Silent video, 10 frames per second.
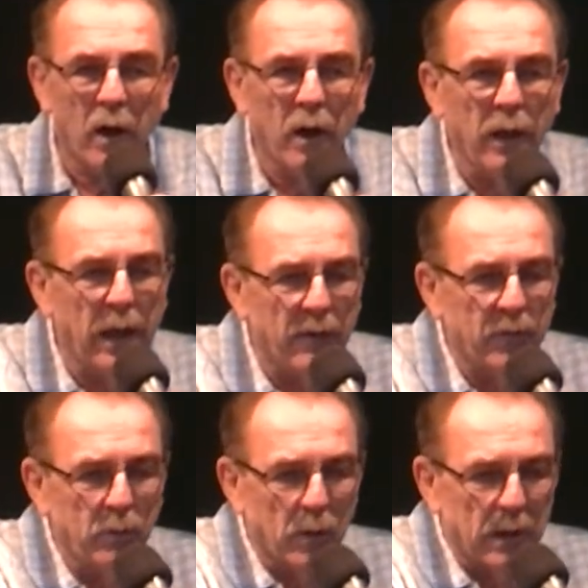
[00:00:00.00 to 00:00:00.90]
all
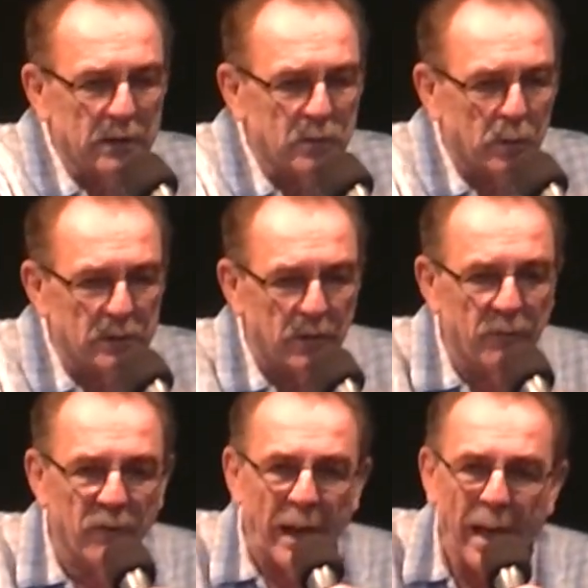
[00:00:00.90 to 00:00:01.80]
heaven was was a
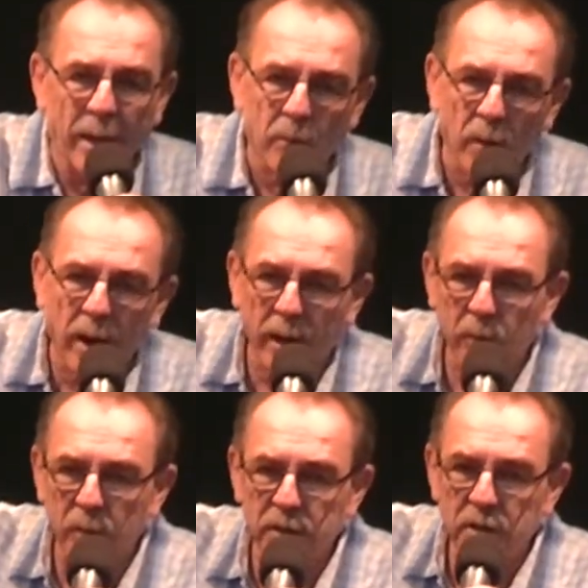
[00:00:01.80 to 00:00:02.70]
flat
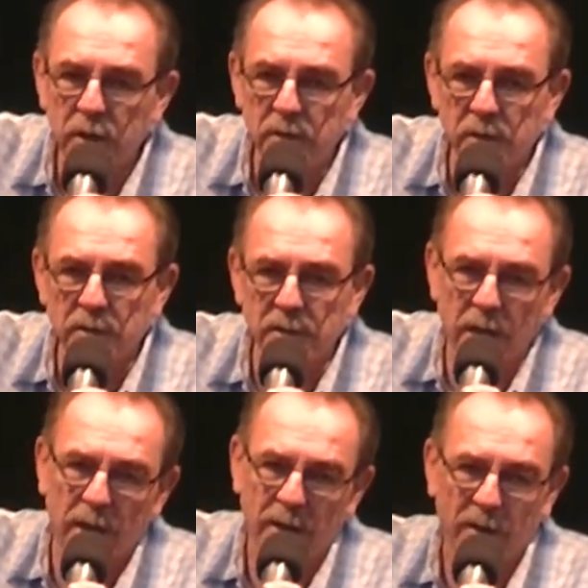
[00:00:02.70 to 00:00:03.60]
rock with Jesus
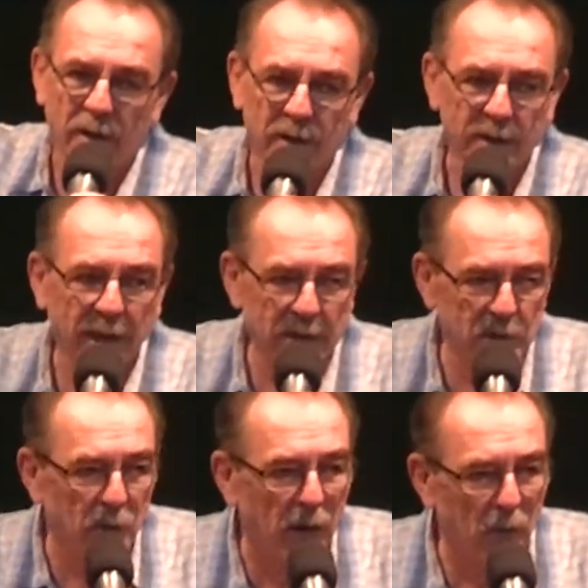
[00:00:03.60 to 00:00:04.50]
standing on it,
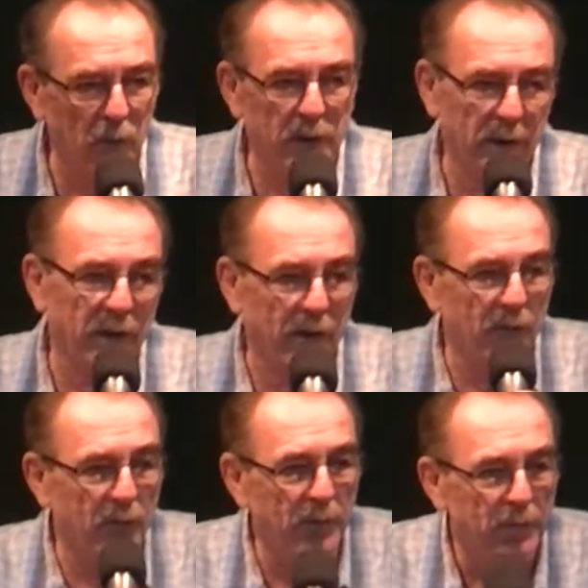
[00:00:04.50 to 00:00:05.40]
that's where I want to live.
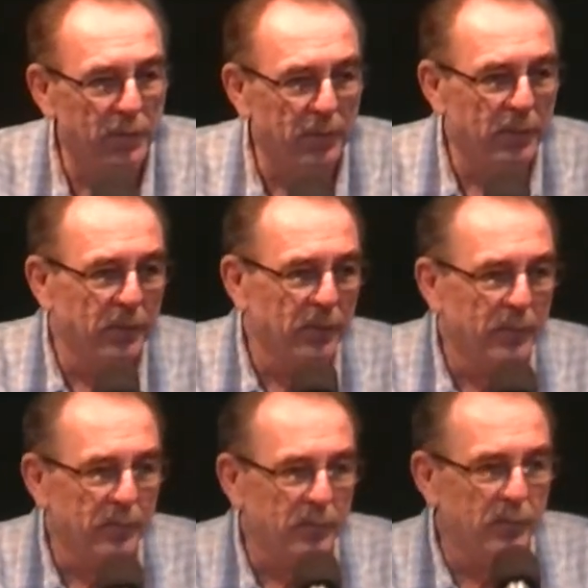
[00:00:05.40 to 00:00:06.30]

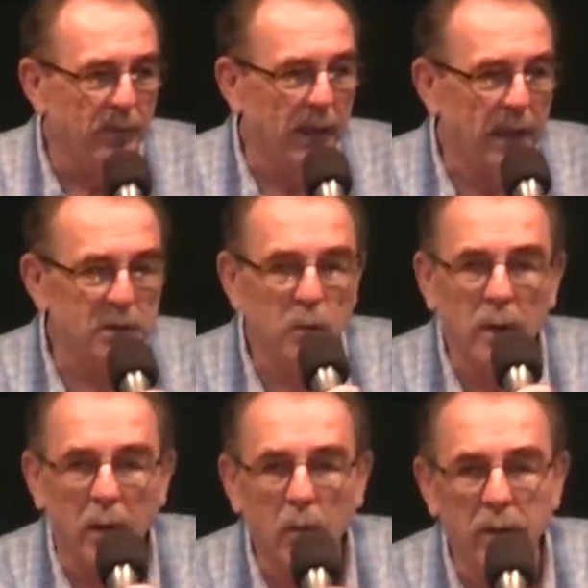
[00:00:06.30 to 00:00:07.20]
That's
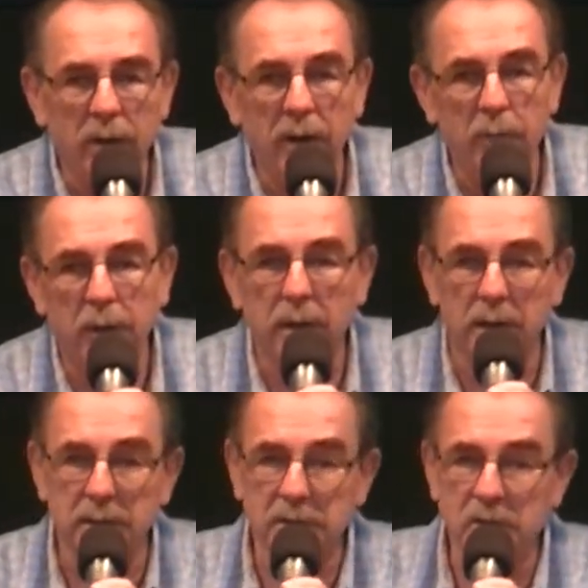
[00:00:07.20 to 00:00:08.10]
where I want to live
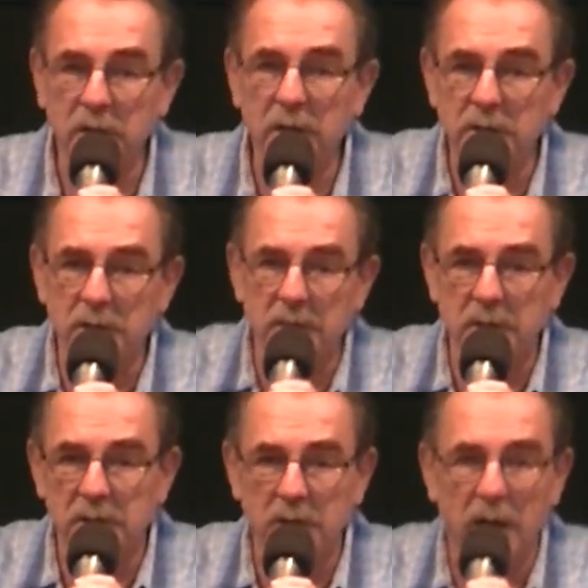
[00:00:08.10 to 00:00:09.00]
because
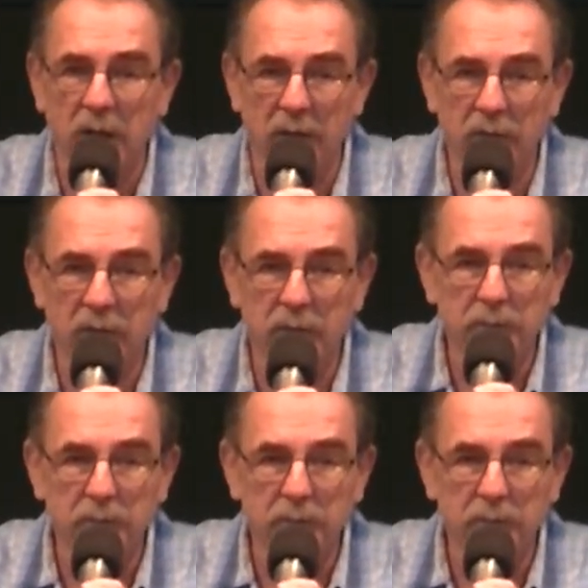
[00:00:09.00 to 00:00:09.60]
Jesus is love.